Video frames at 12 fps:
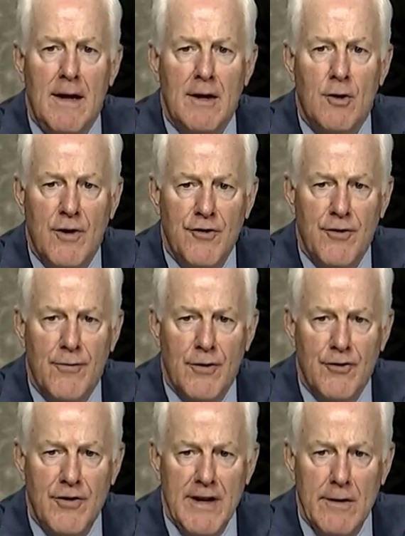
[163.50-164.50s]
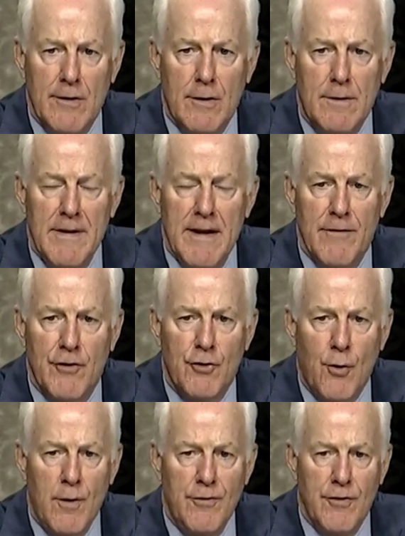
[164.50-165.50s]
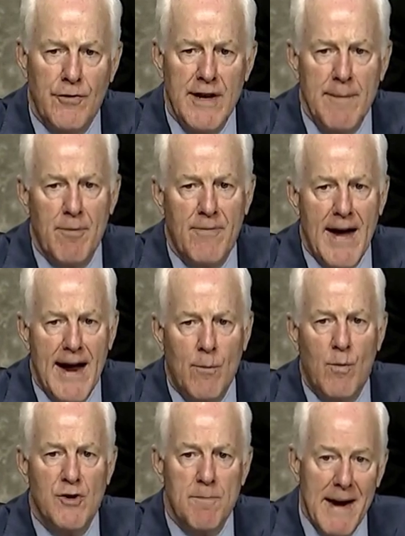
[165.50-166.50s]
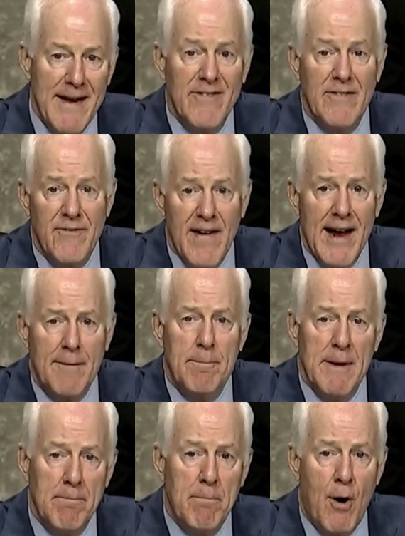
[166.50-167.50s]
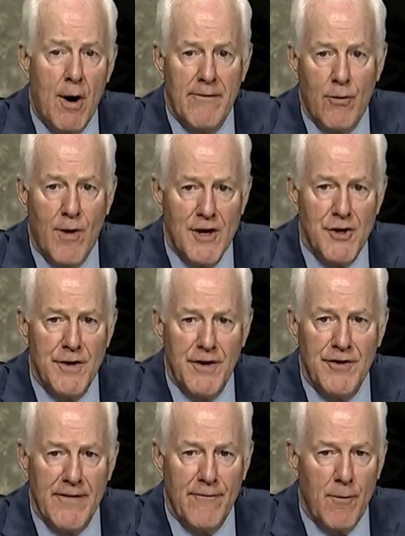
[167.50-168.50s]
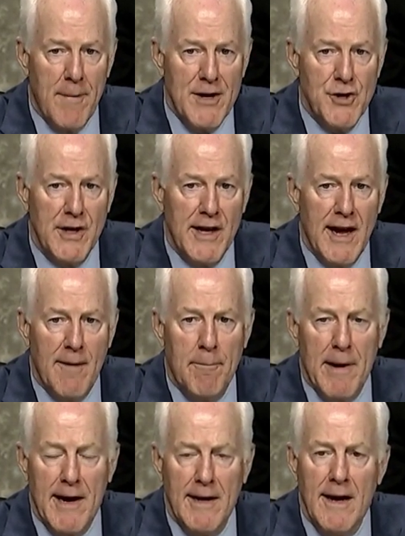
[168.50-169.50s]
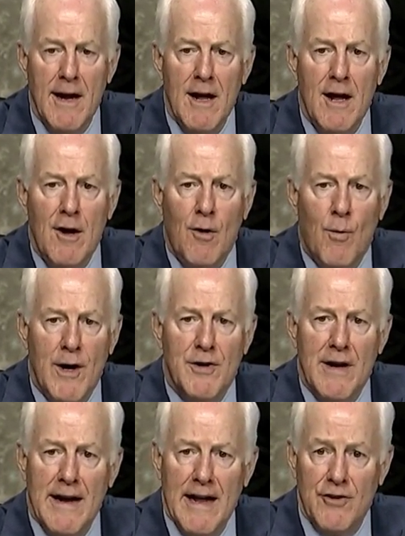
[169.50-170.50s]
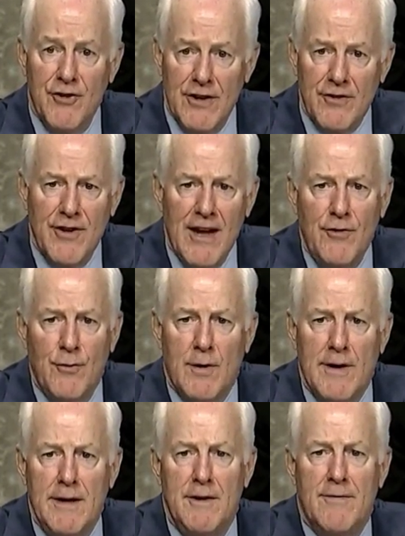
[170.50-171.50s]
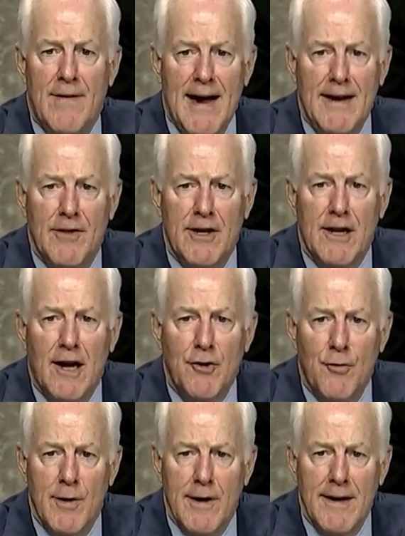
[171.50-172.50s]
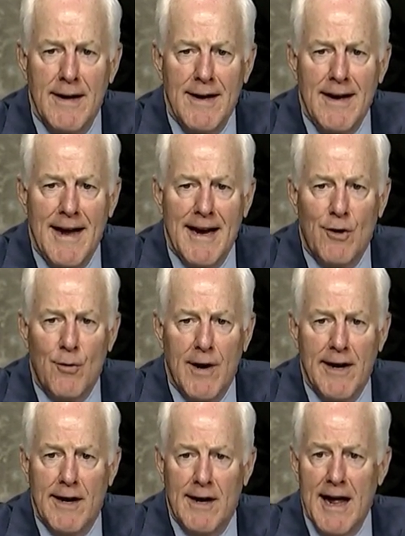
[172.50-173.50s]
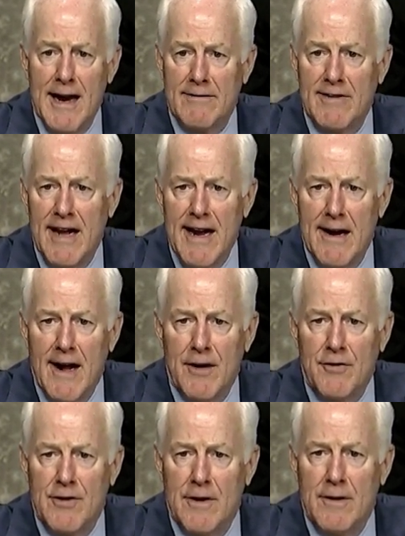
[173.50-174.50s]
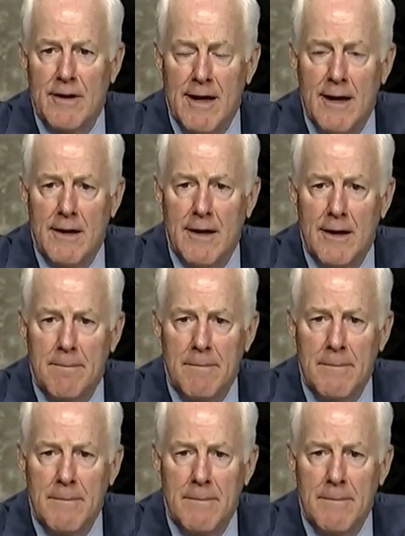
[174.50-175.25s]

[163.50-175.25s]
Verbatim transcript: Christopher Steele and the sources he provided, which may have in fact been part of a Russian disinformation campaign, which has successfully divided the country and created a lot of chaos in, in, uh,